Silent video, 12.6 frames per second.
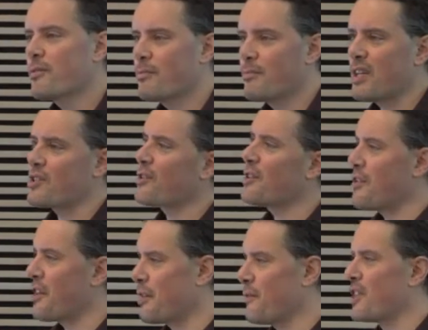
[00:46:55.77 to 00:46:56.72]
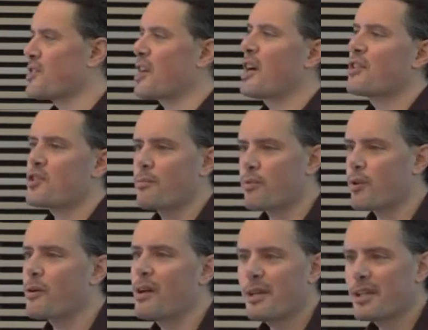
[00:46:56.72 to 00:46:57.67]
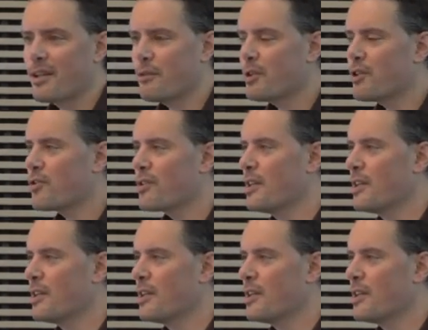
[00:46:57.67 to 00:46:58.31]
Basically, think of it as a custom programming language